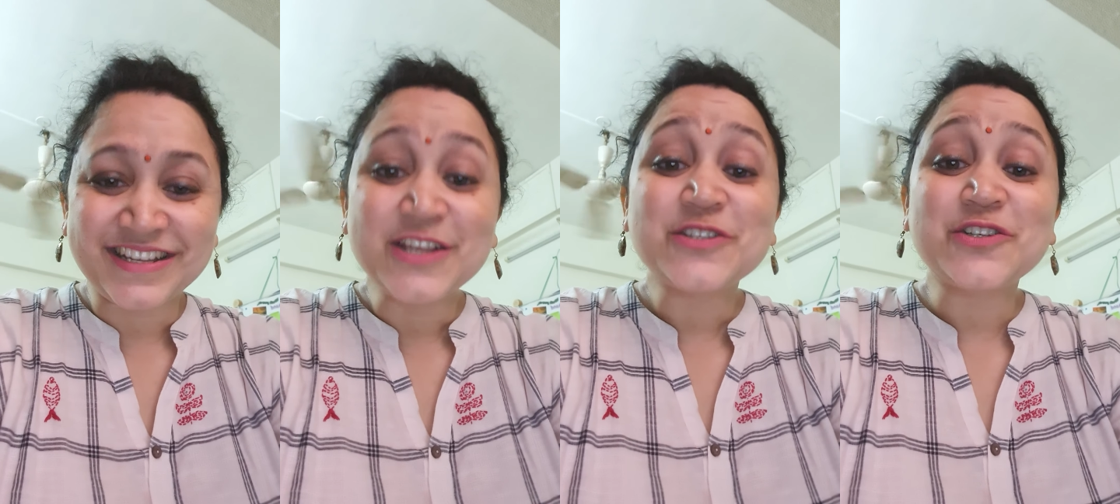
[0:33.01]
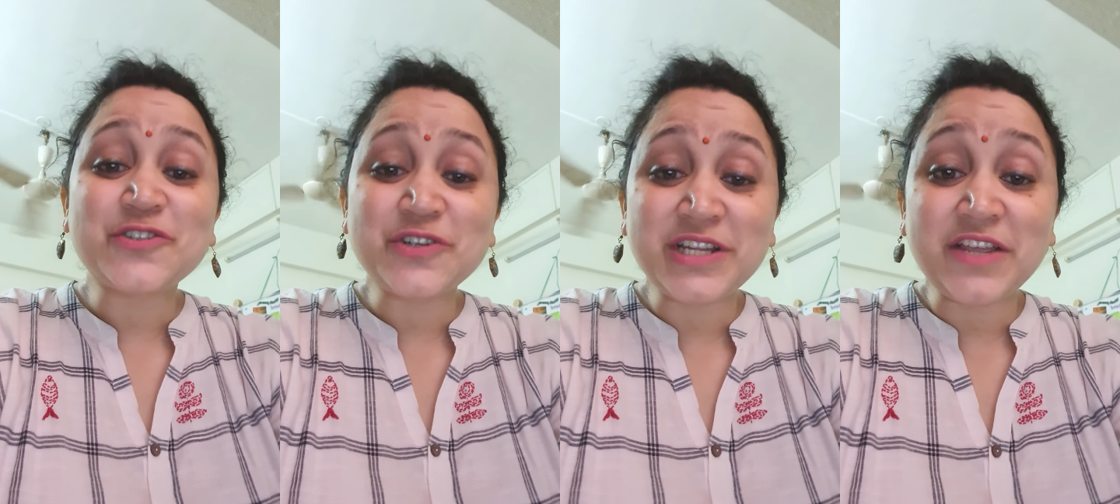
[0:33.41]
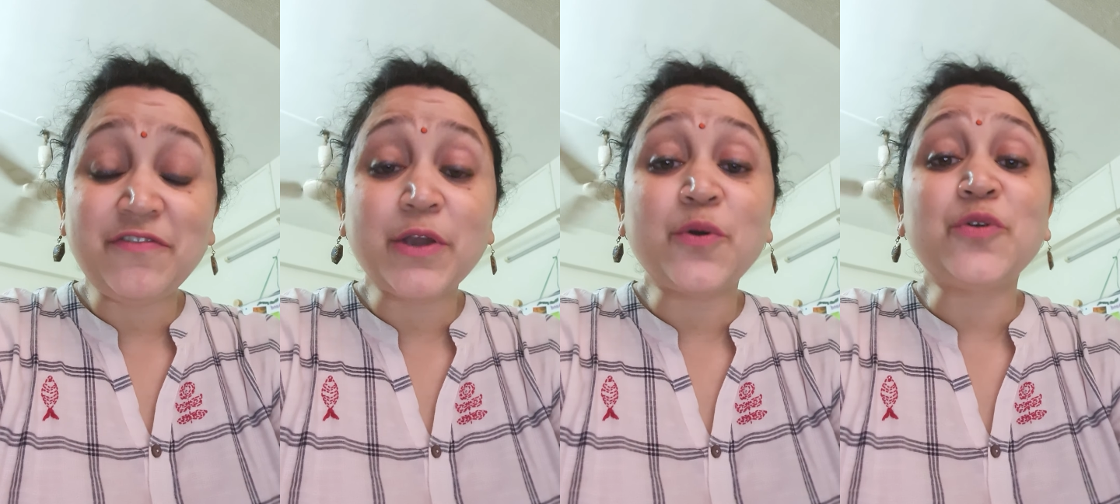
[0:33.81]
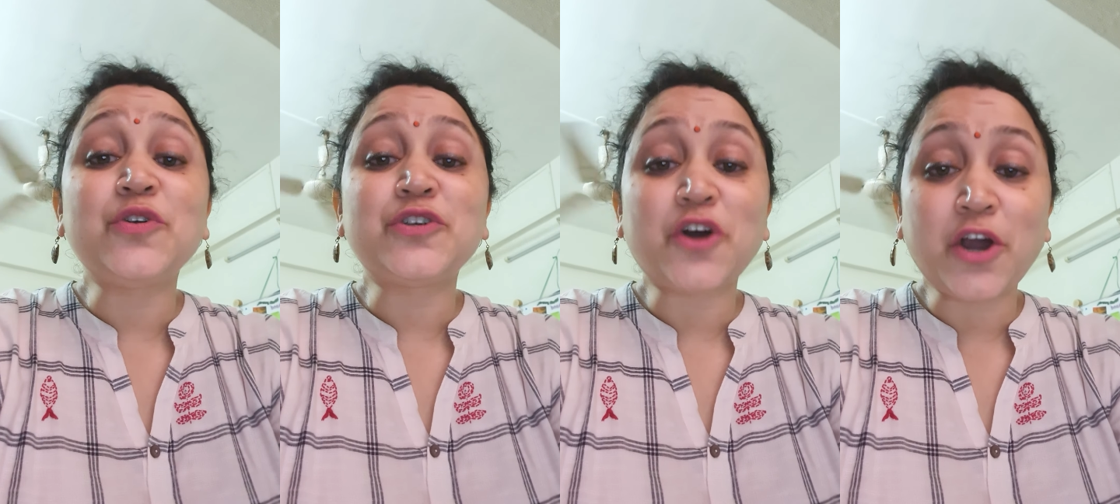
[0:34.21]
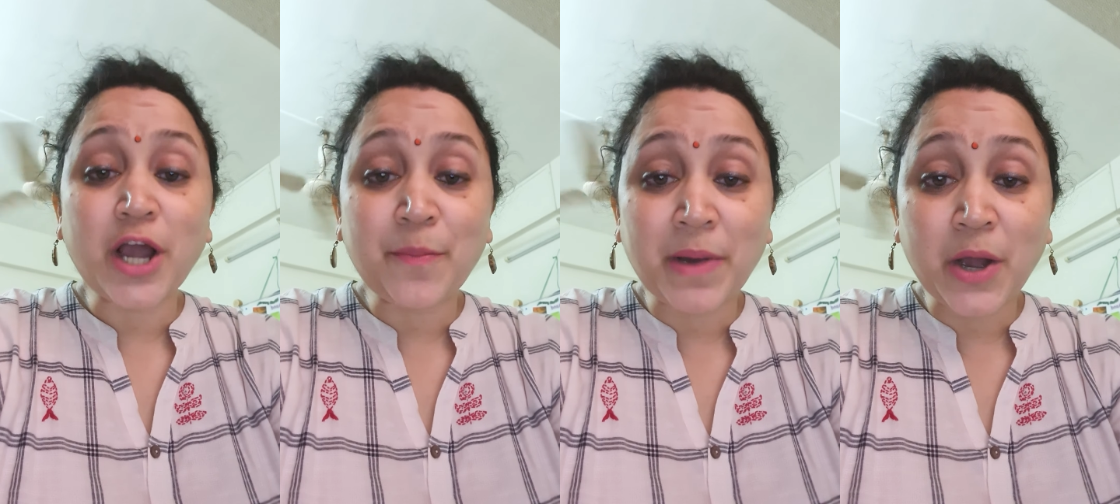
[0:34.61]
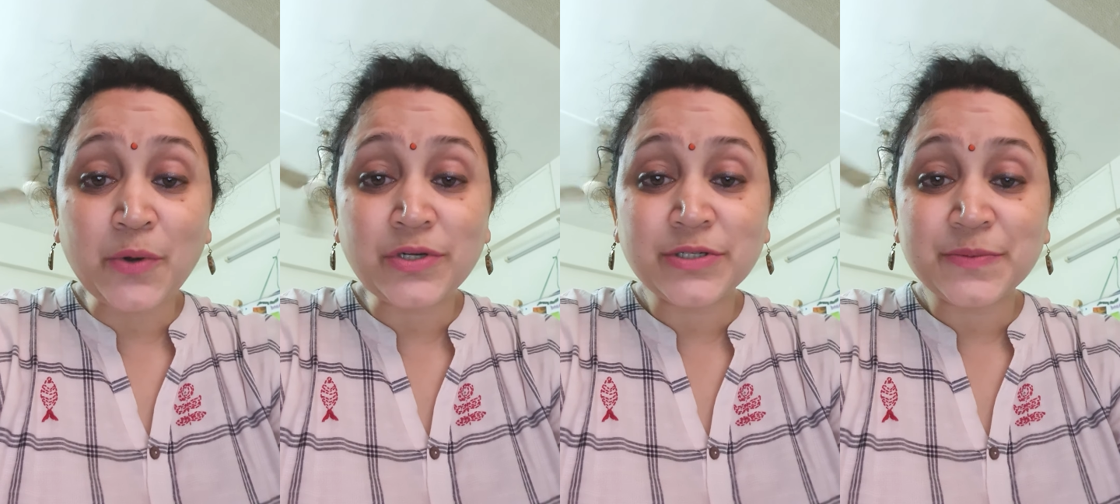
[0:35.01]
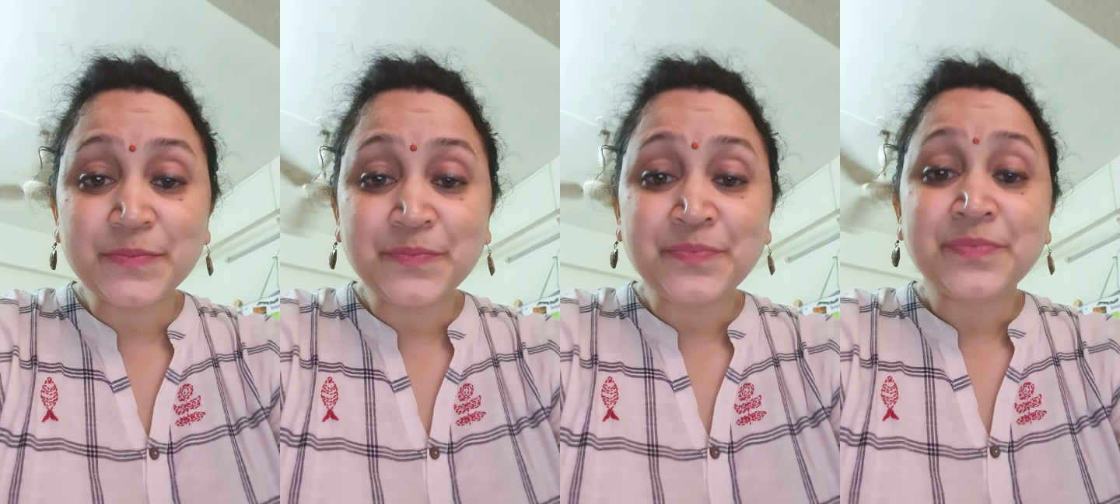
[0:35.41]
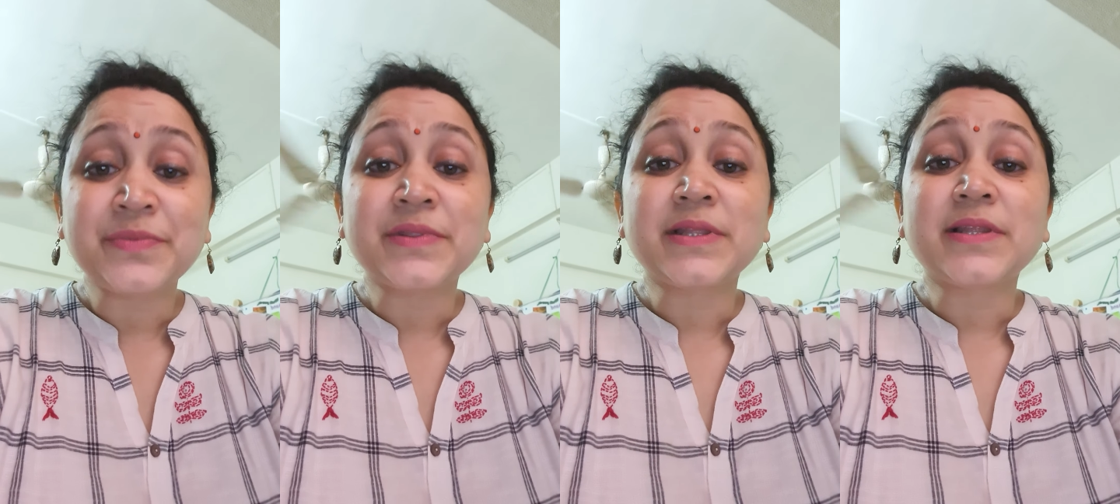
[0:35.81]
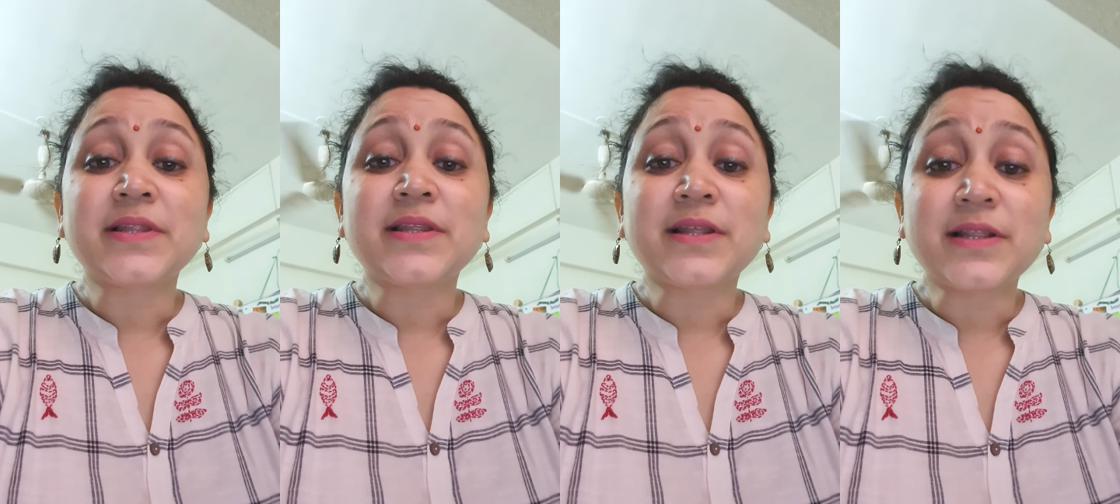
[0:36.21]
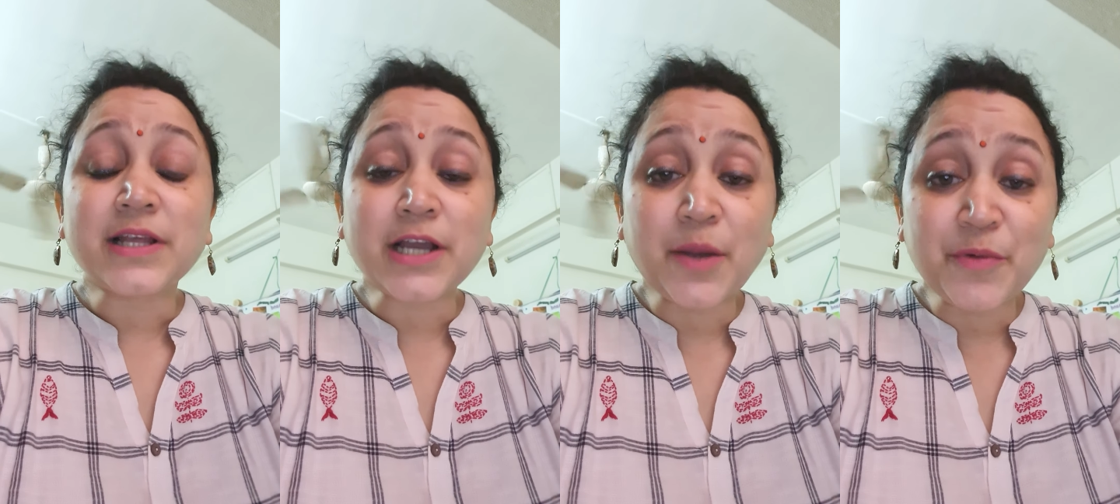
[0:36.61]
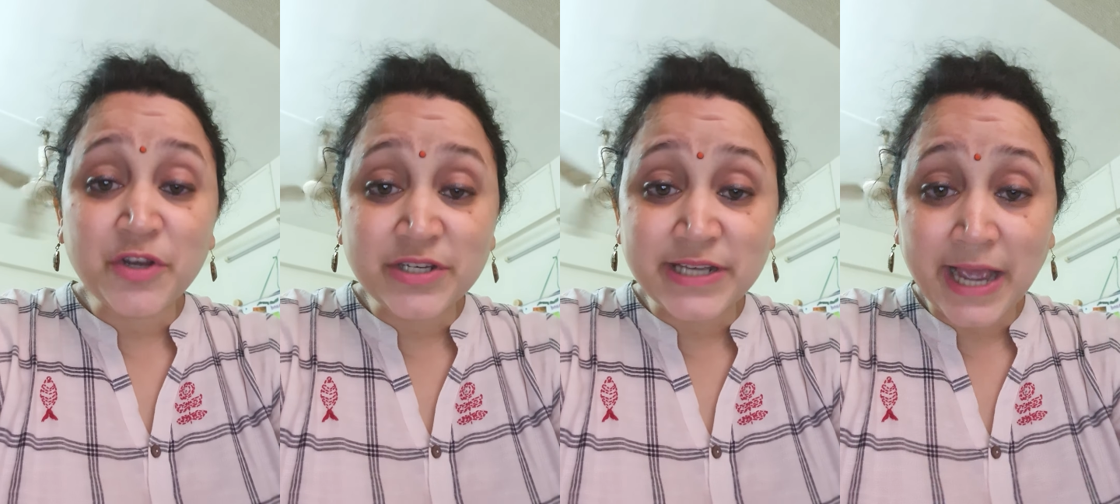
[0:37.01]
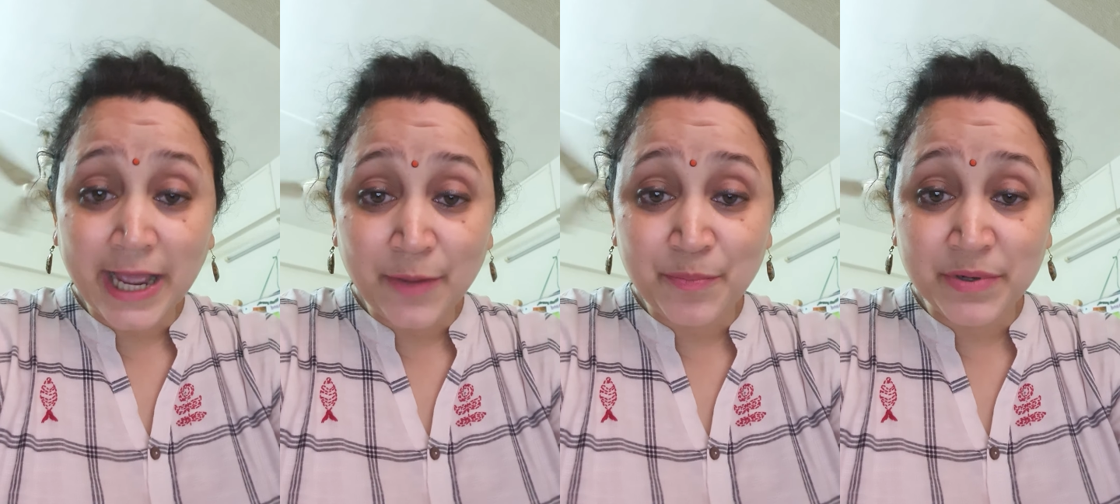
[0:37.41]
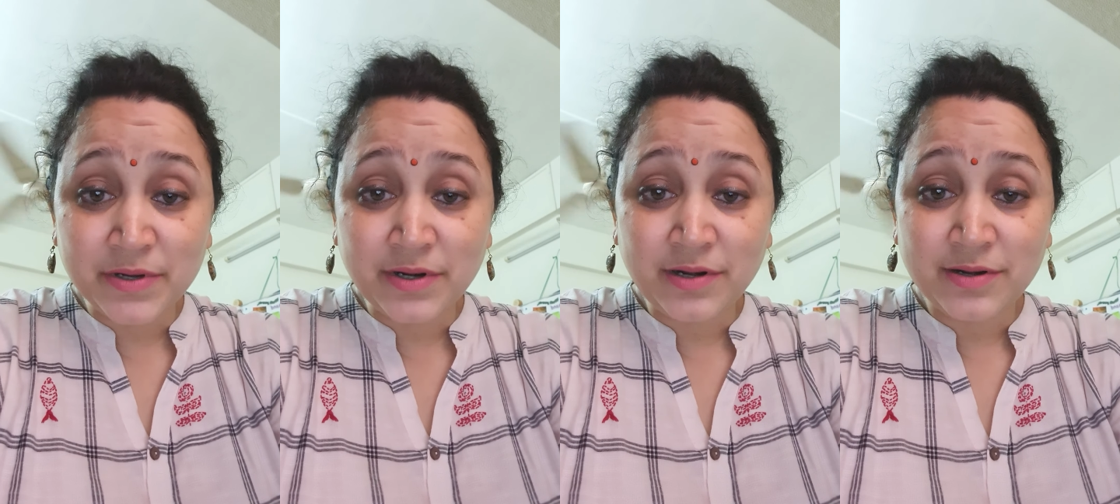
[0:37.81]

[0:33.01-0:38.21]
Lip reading: So today we are going to talk about the community helper,